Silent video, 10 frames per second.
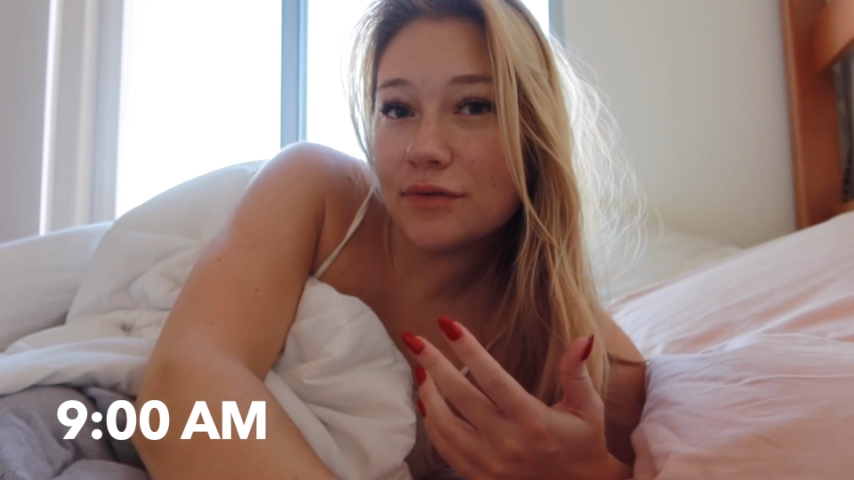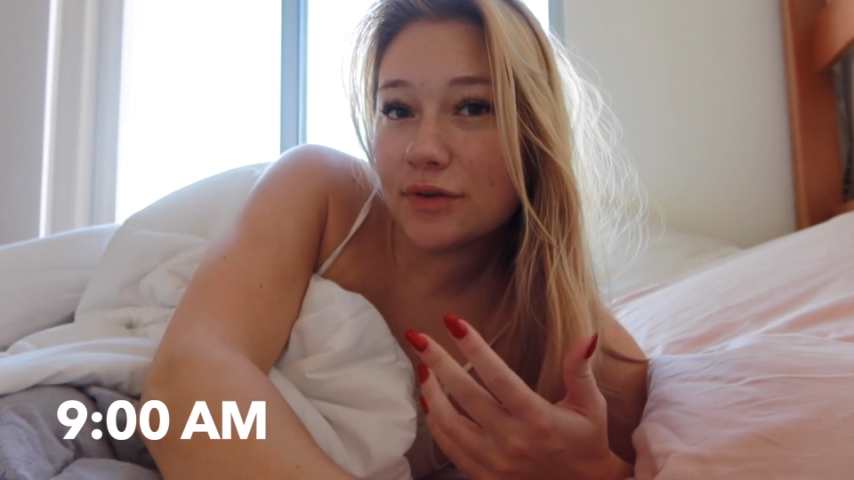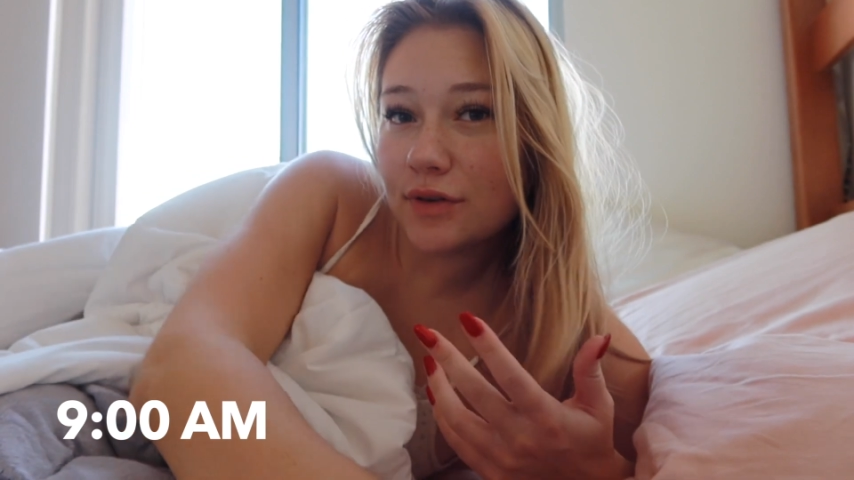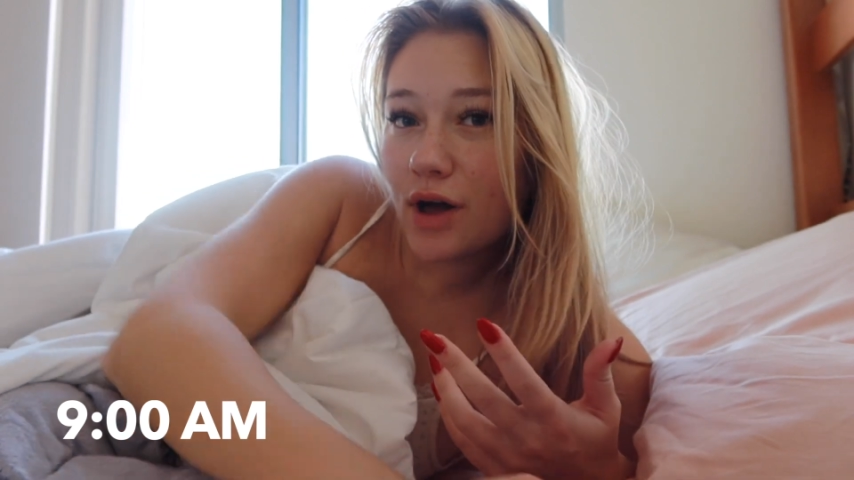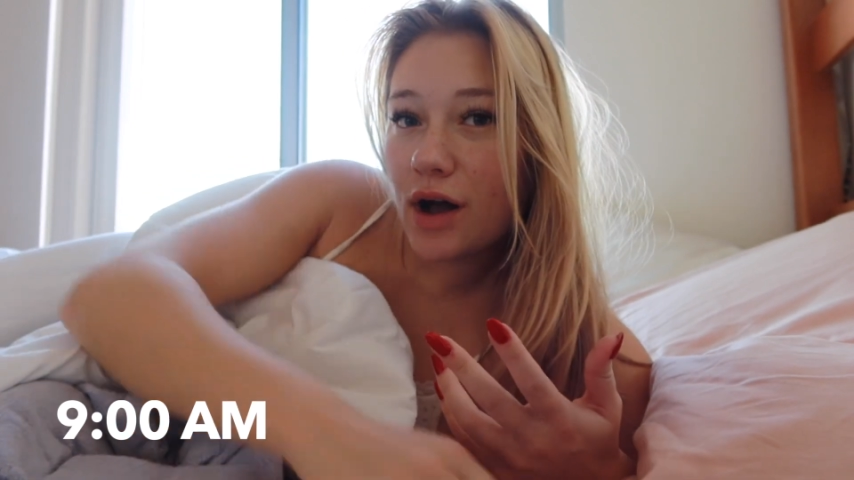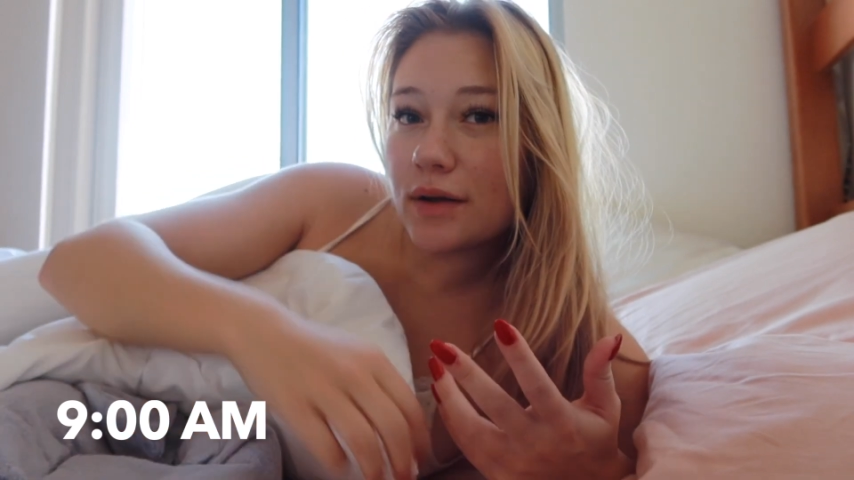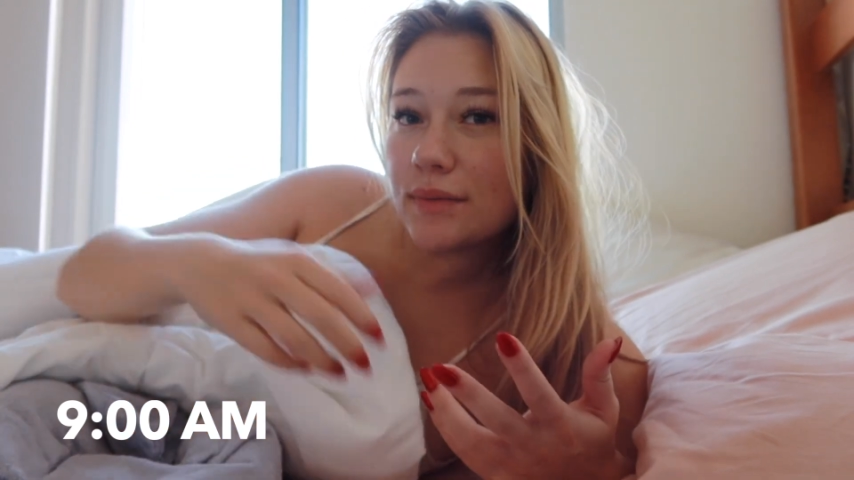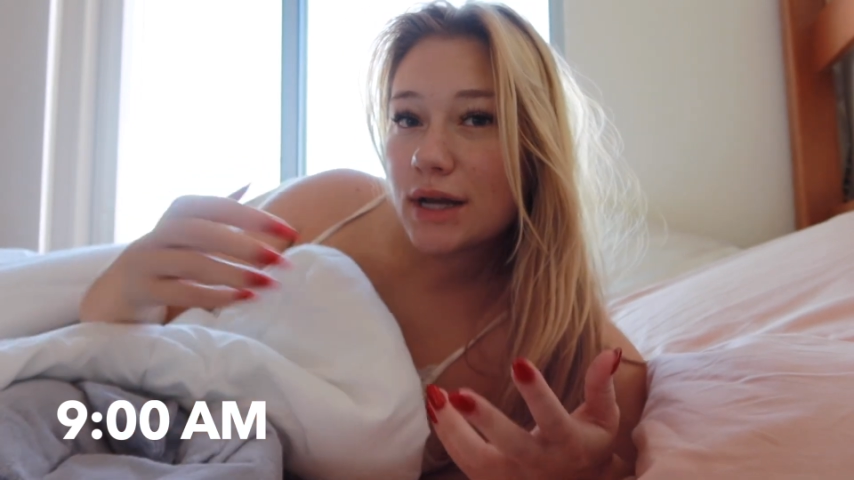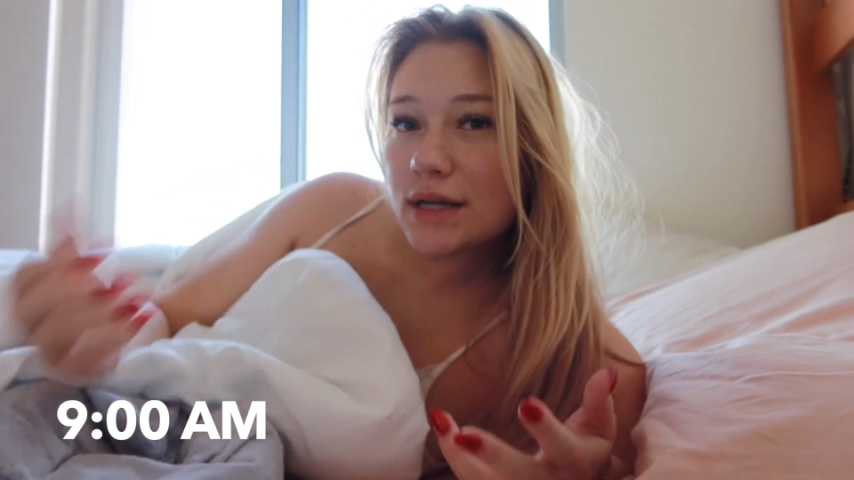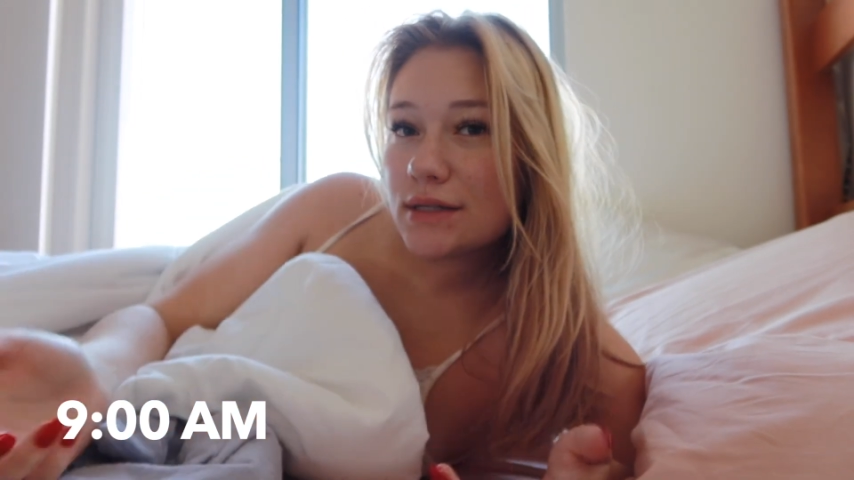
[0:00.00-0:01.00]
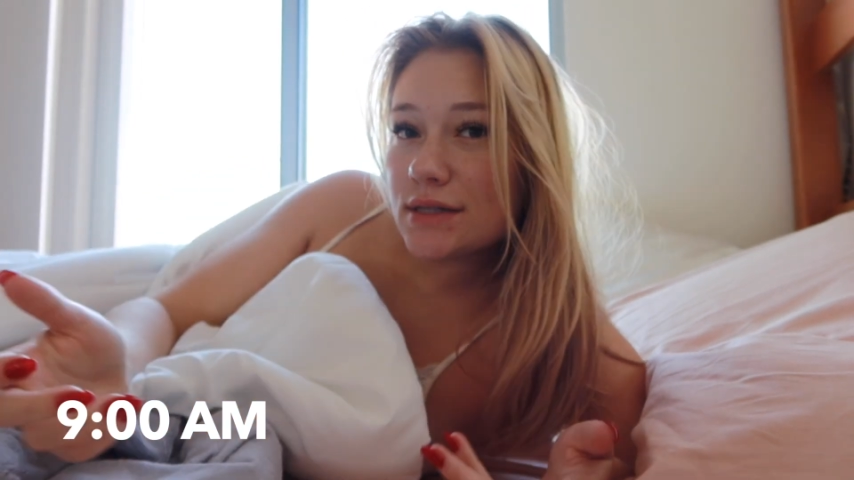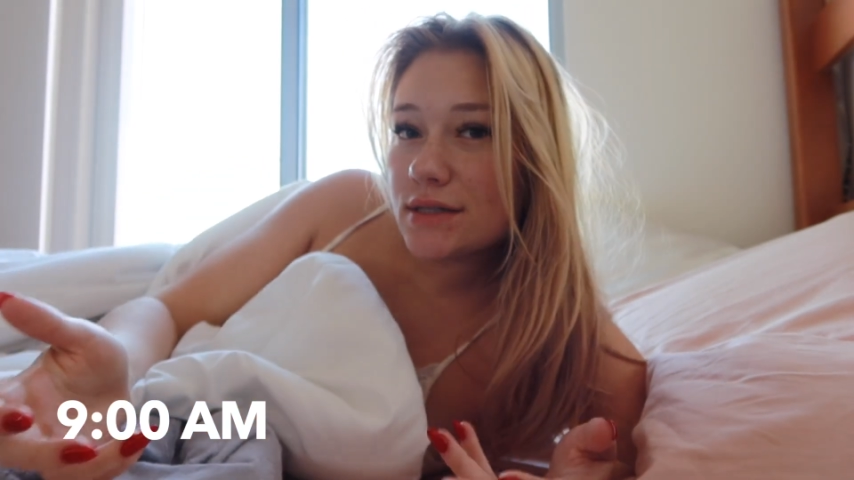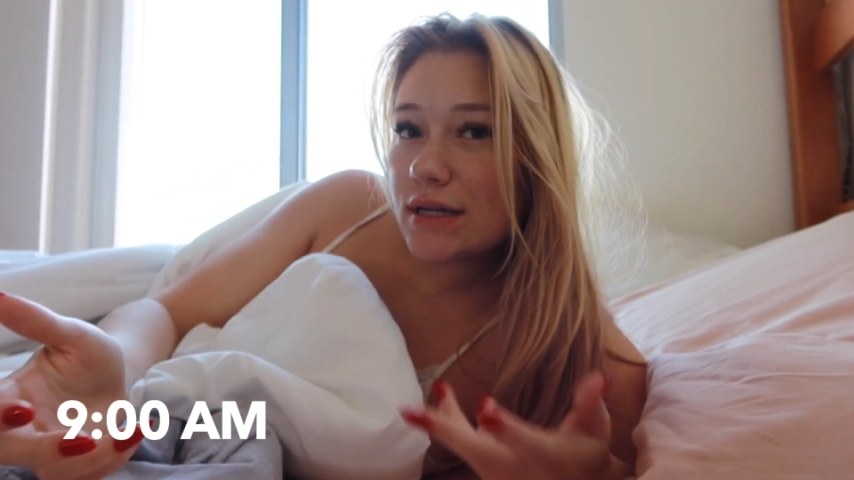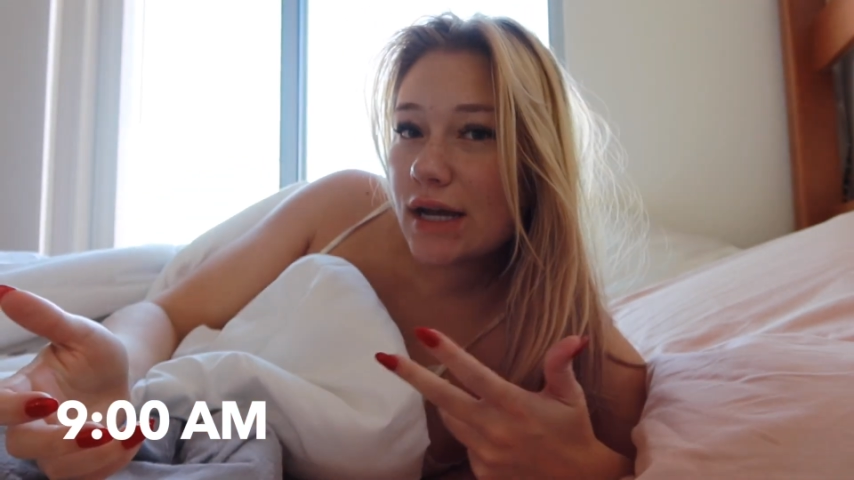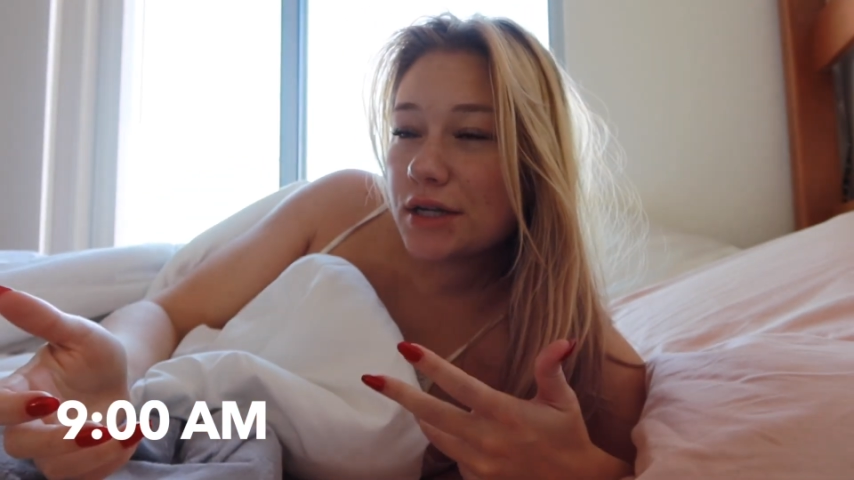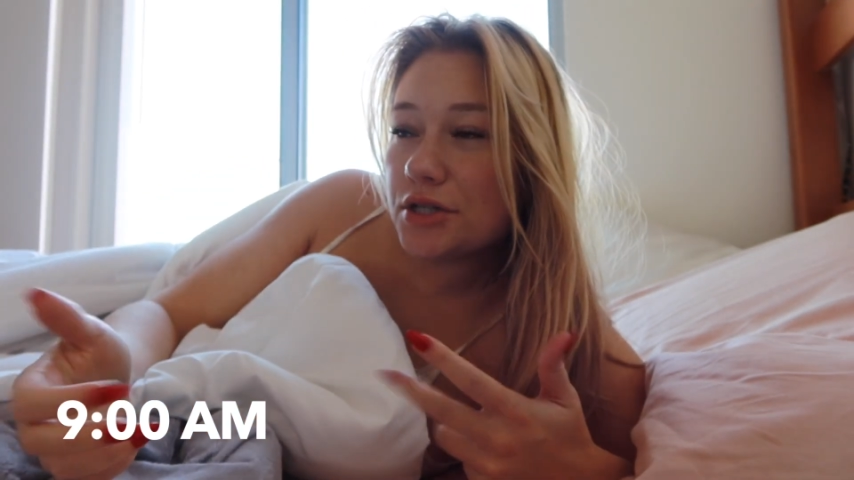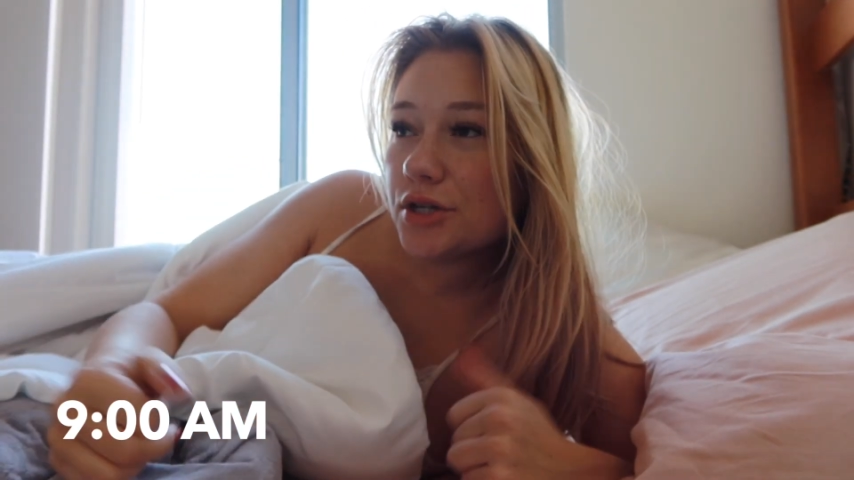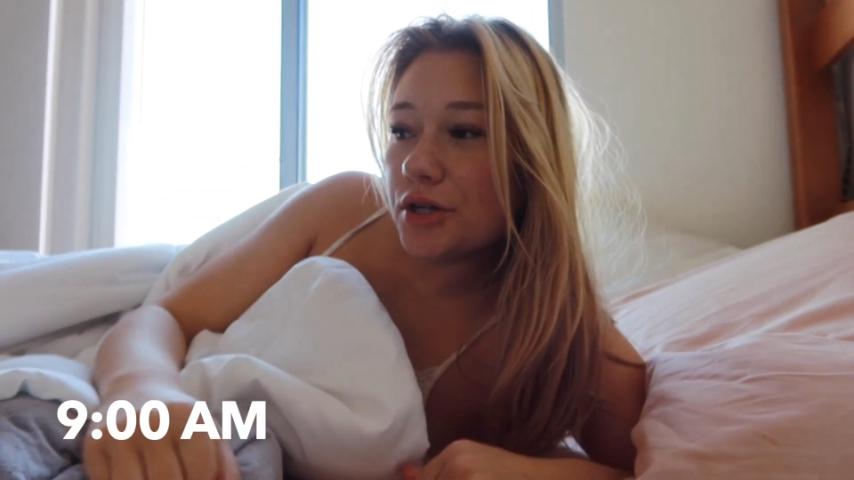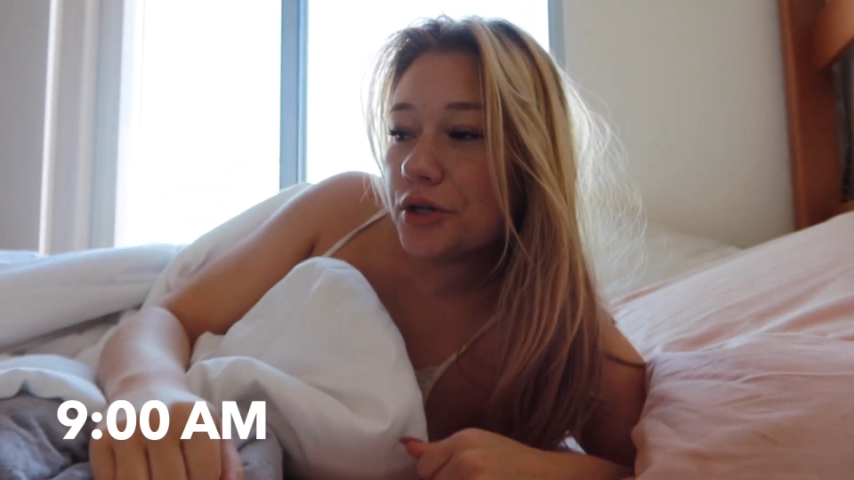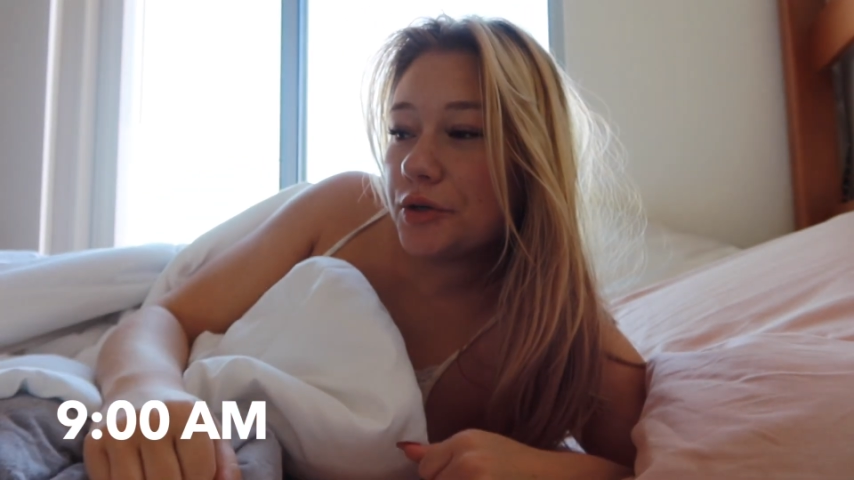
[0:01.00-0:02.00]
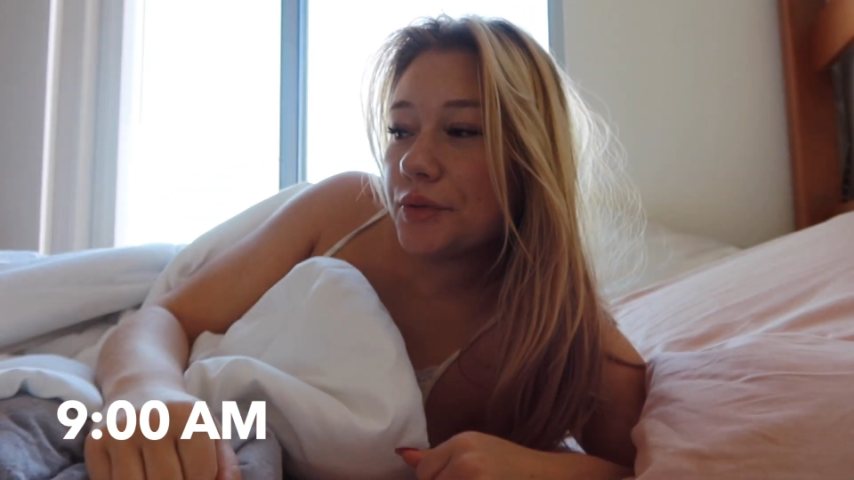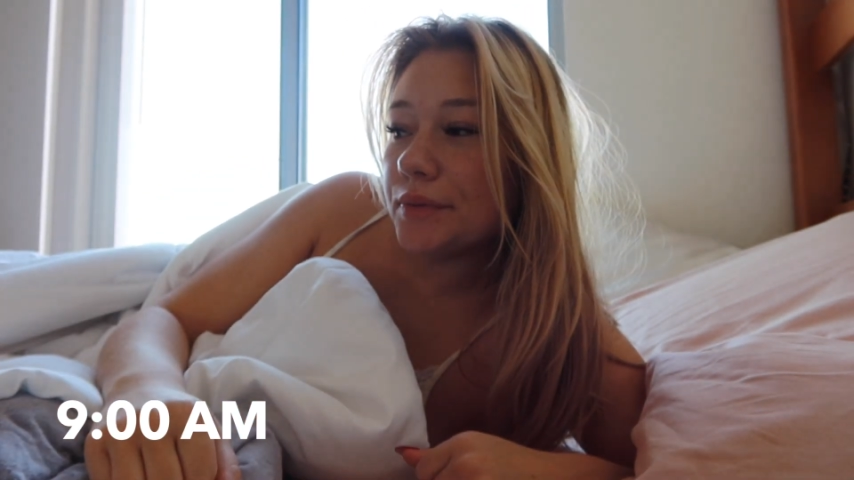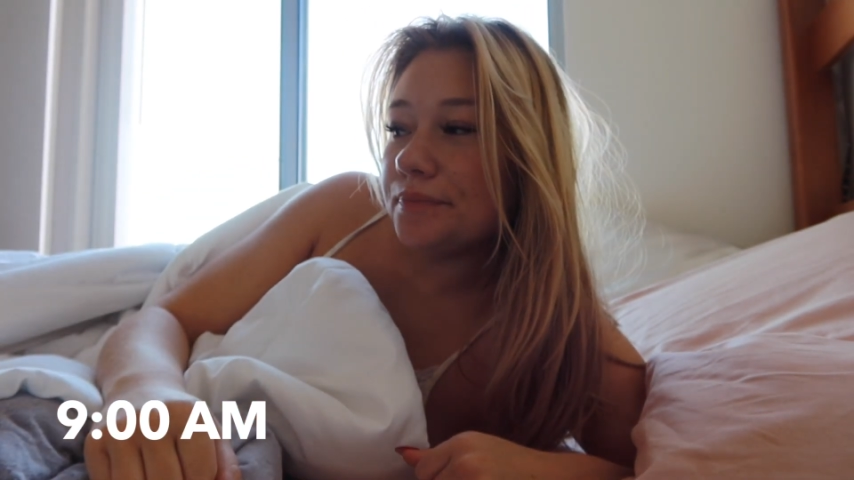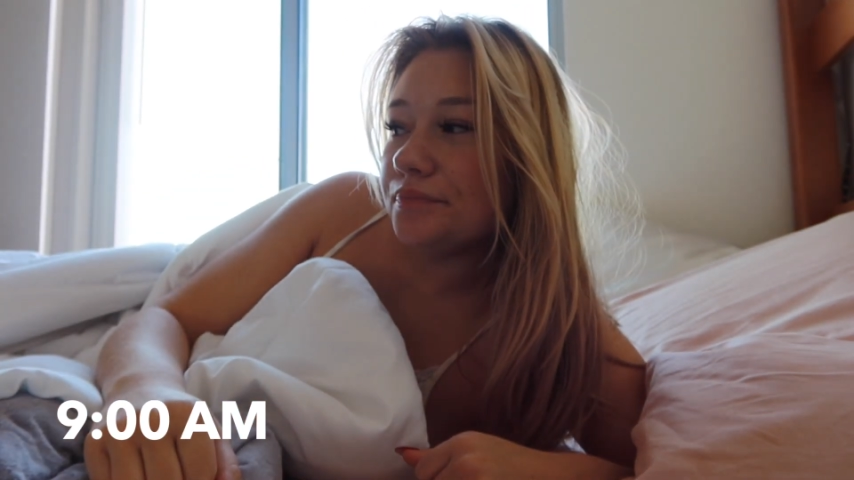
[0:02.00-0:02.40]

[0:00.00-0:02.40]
Vlogmas day two.